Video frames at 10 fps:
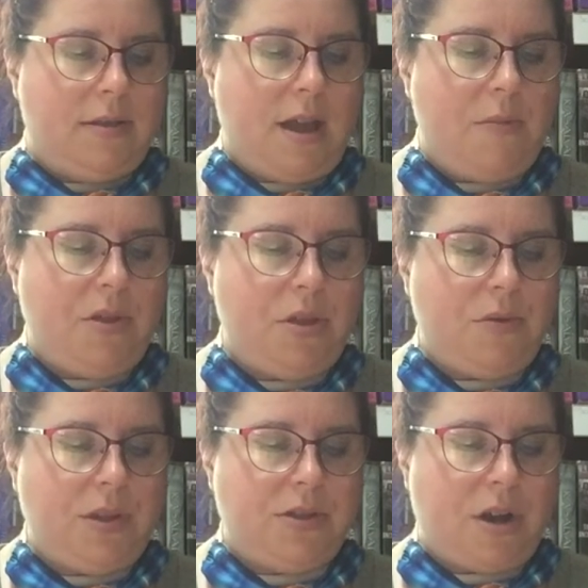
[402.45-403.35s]
Down below
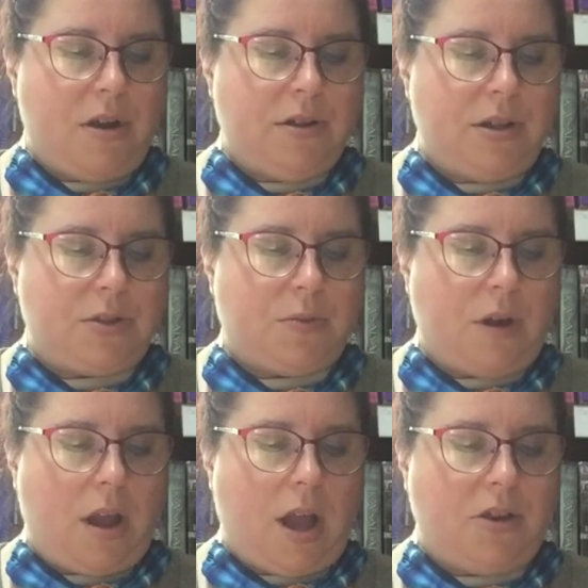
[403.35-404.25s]
in the darkness
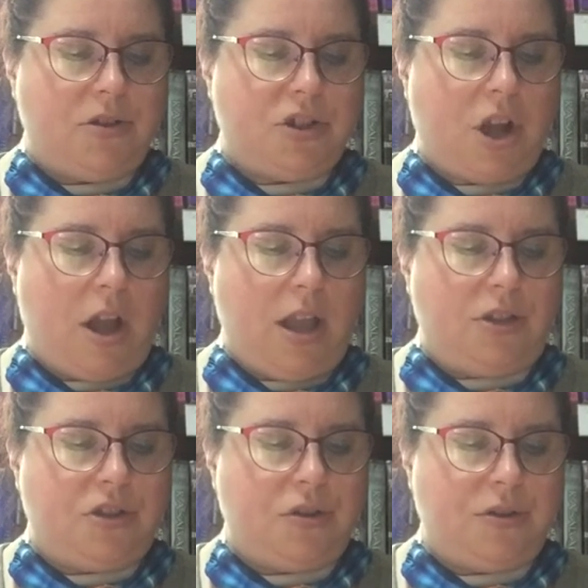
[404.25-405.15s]
were Ottershaw and
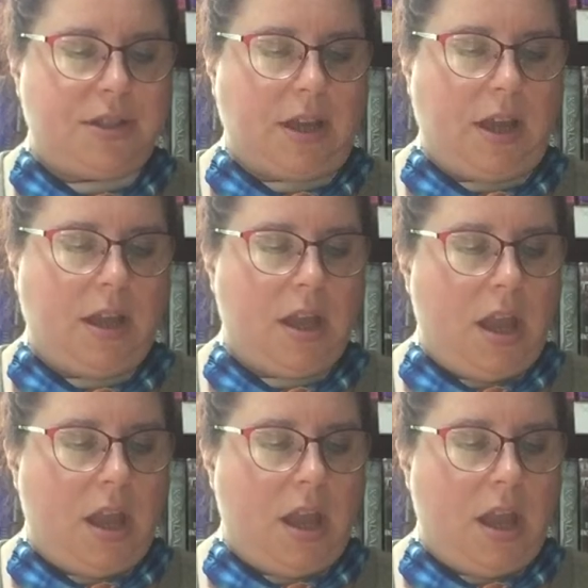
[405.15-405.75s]
Chertsey,